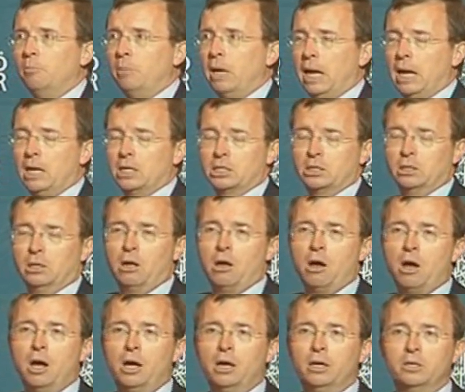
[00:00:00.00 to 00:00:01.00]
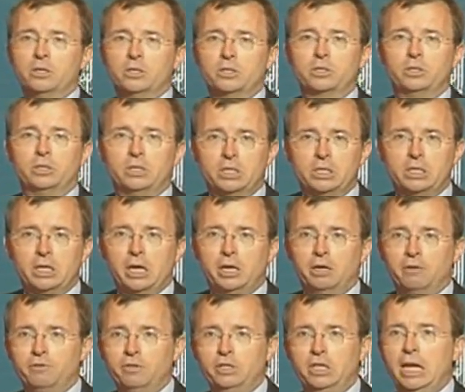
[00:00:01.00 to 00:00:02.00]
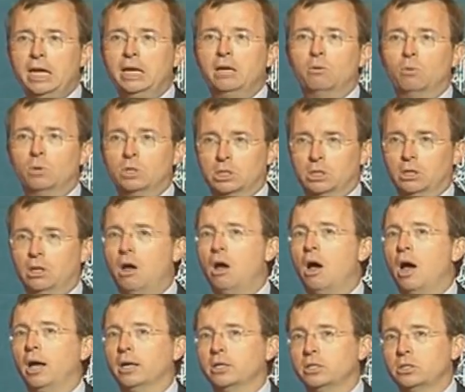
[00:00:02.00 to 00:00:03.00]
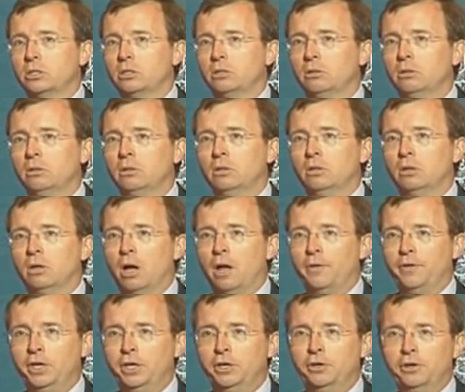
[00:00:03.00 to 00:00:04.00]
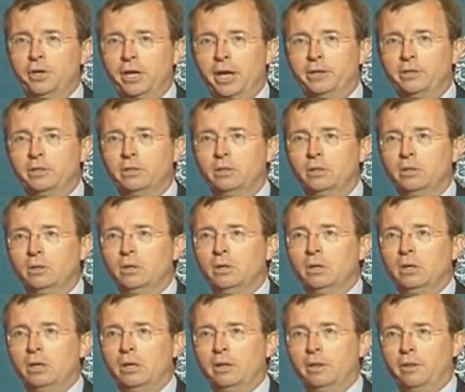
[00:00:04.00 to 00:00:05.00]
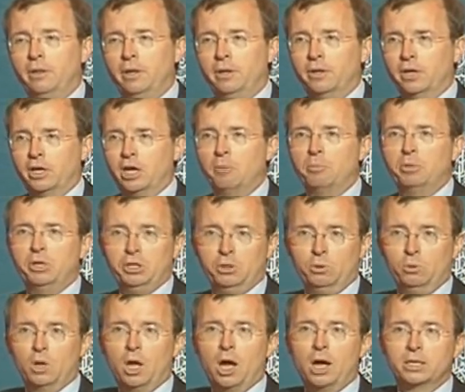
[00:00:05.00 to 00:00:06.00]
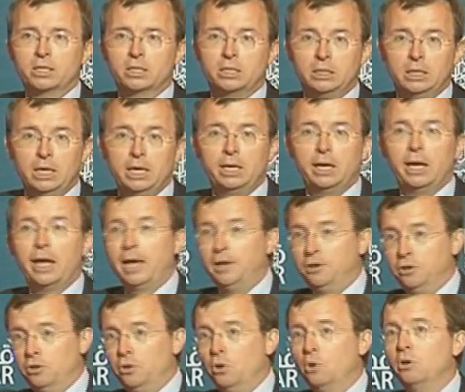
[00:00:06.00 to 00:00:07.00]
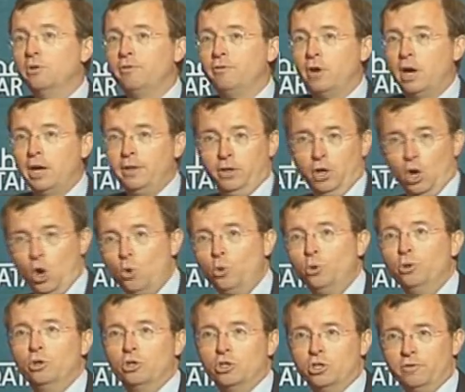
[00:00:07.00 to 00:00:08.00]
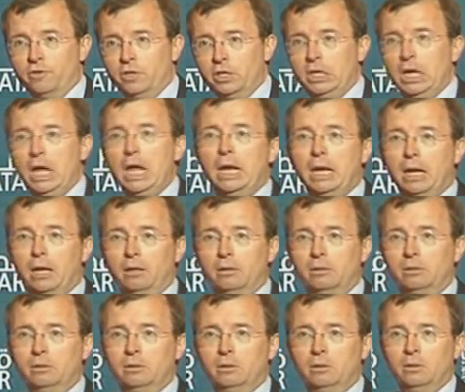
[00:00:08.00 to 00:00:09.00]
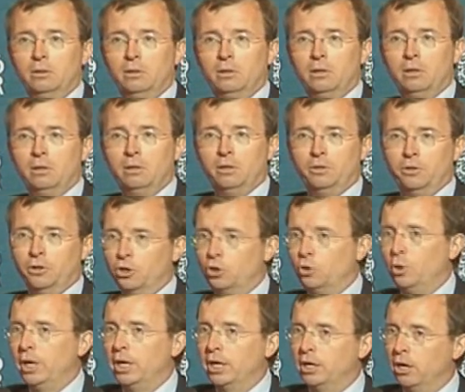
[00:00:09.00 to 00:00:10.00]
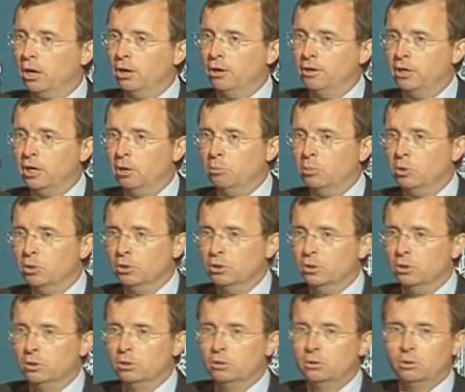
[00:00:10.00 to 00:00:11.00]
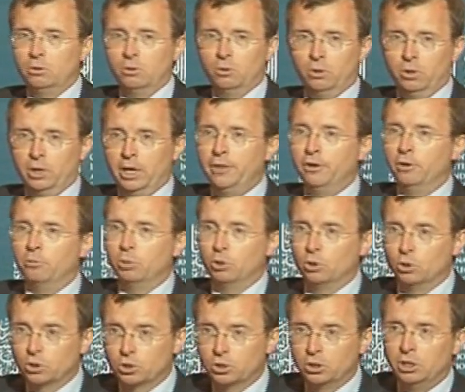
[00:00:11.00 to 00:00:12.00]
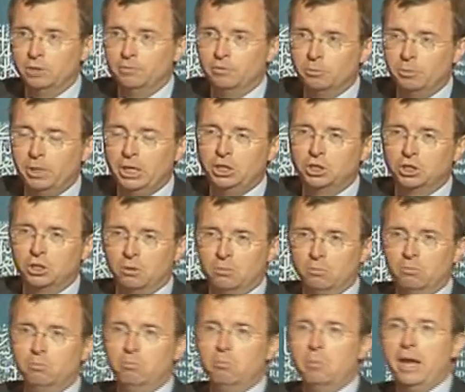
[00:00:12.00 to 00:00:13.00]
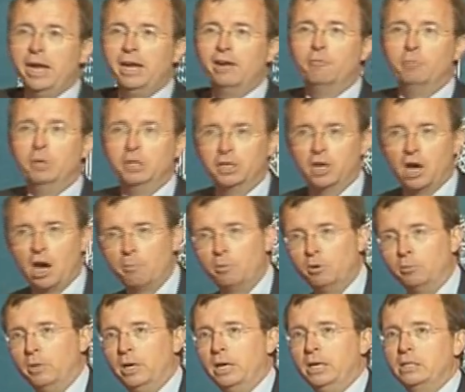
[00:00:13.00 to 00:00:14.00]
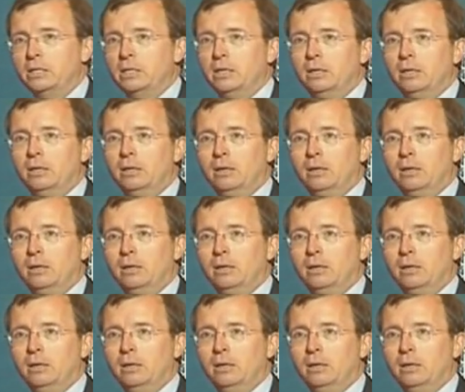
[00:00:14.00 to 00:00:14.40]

pass laws that said if data was lost on the internet, then the company who lost the data had to notify the owners of the data that their credit card number or other personal information may have been compromised.